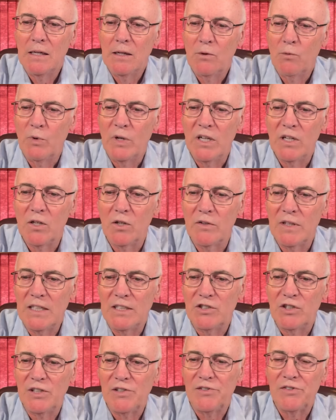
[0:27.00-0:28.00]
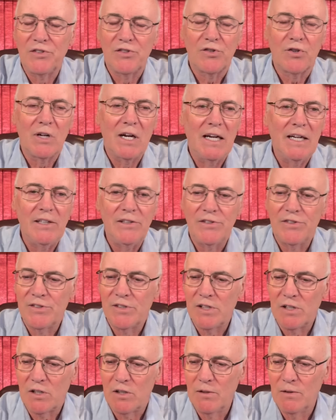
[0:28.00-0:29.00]
We know that Jesus
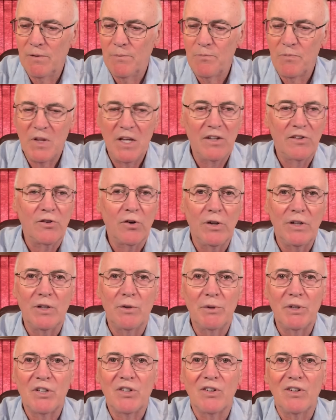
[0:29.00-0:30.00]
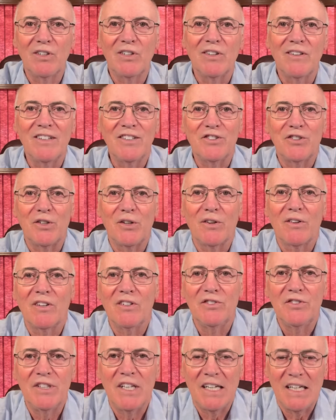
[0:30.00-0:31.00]
Christ is going to return to this earth to
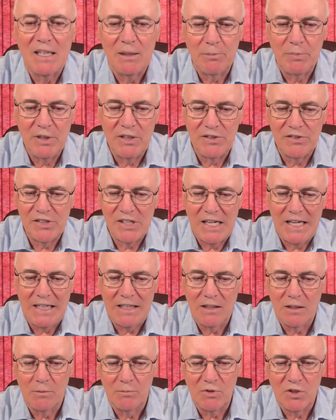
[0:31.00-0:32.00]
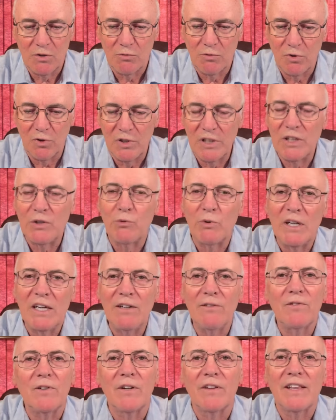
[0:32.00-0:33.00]
set up his kingdom to rule and
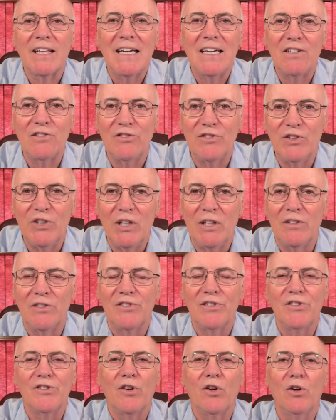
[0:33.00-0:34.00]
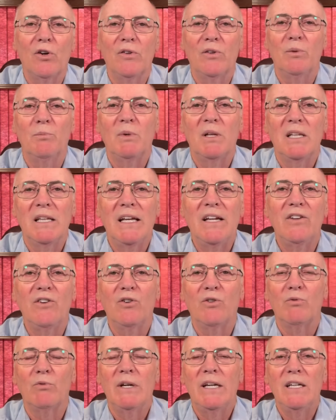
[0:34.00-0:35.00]
reign for 1,000 years. It's called the
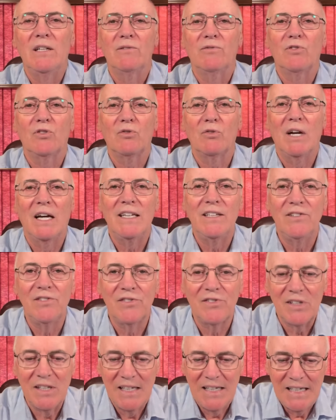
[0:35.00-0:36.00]
millennial reign of Christ.